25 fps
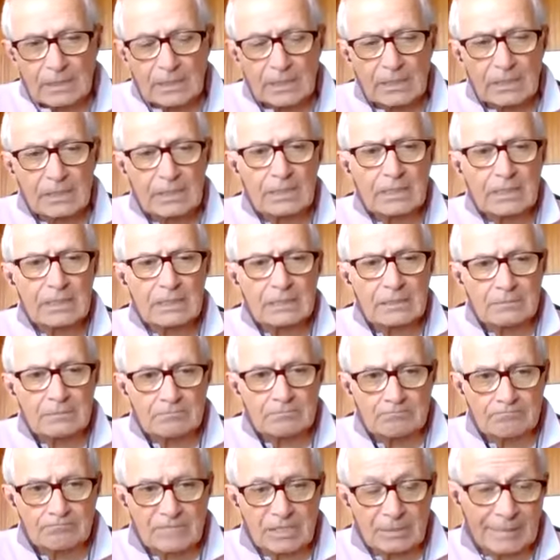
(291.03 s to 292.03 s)

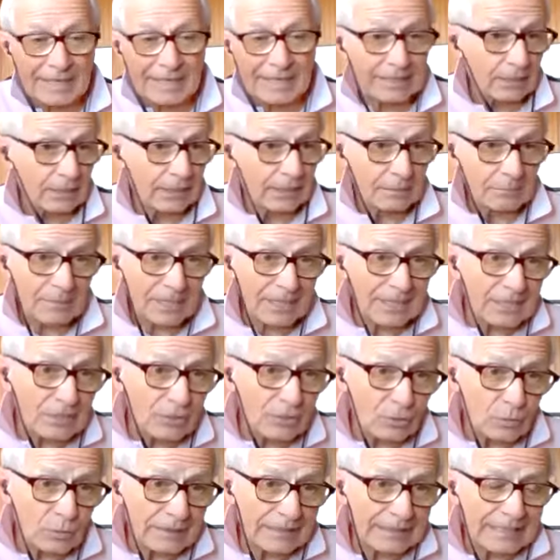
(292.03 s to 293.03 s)
Didn't make a lot of money
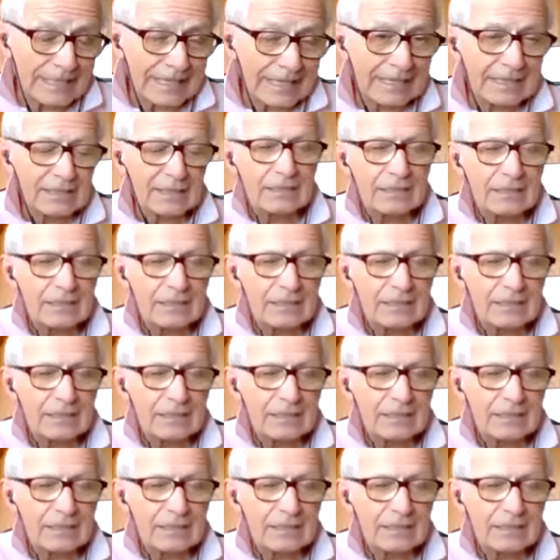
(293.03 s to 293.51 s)
doing that,